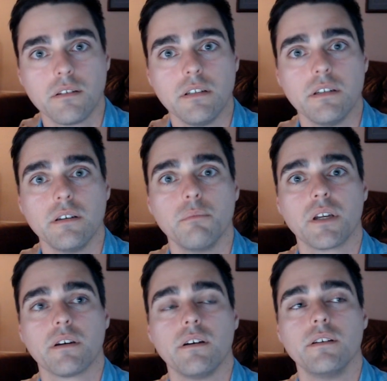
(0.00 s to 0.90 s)

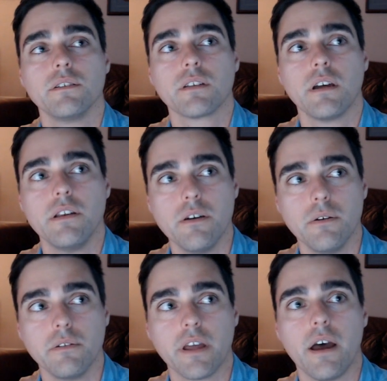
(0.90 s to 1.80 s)
because I know
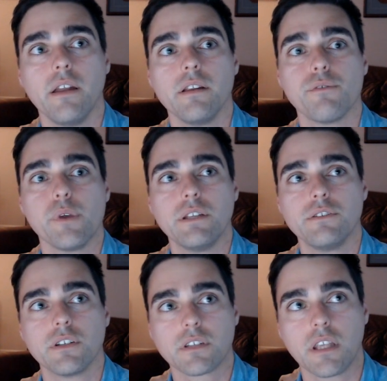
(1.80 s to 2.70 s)
that if we had
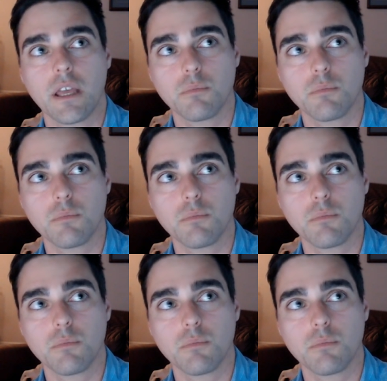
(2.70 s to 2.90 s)
just kept